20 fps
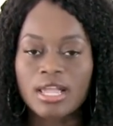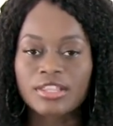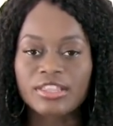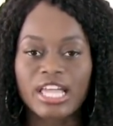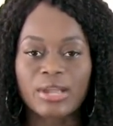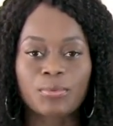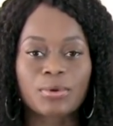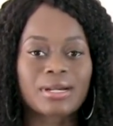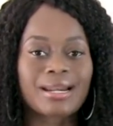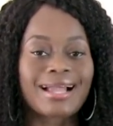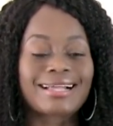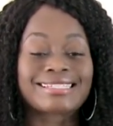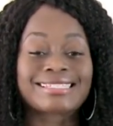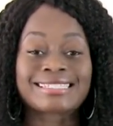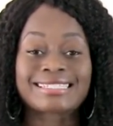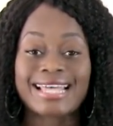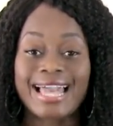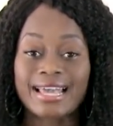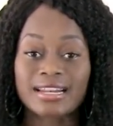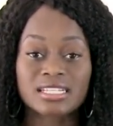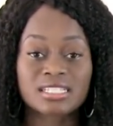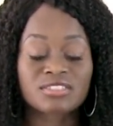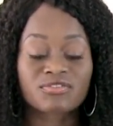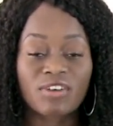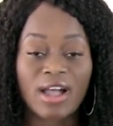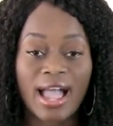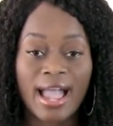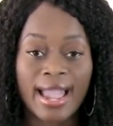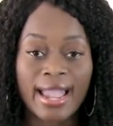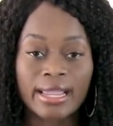They were not
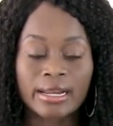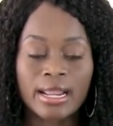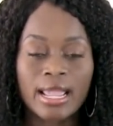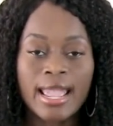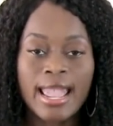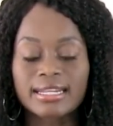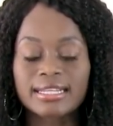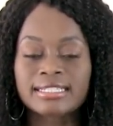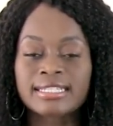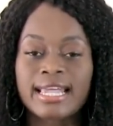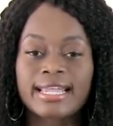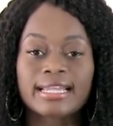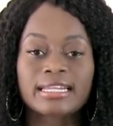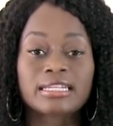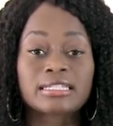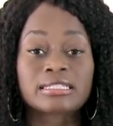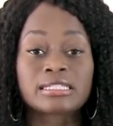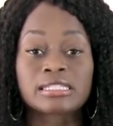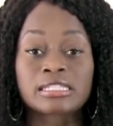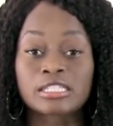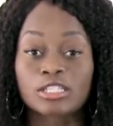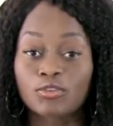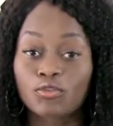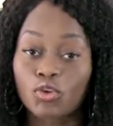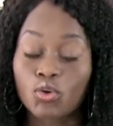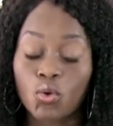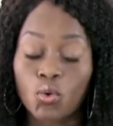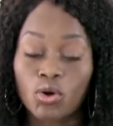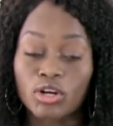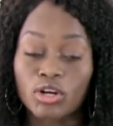satisfied. Instead of taking it to
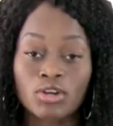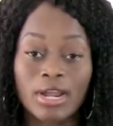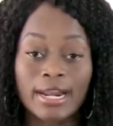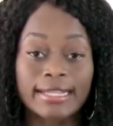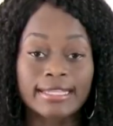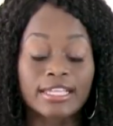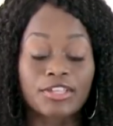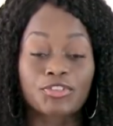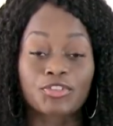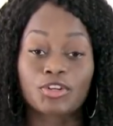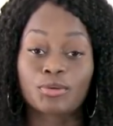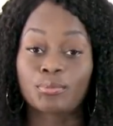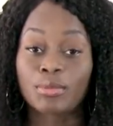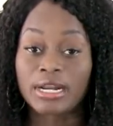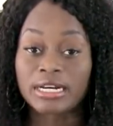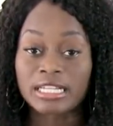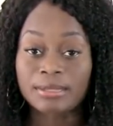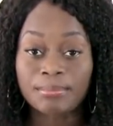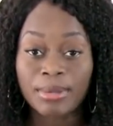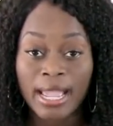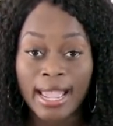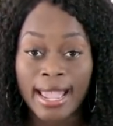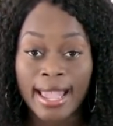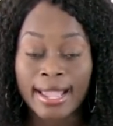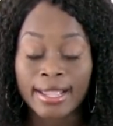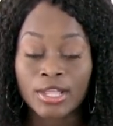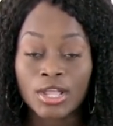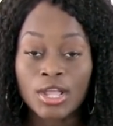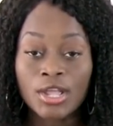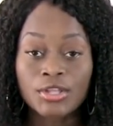civil trying to get their money
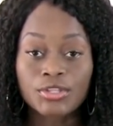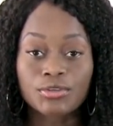back,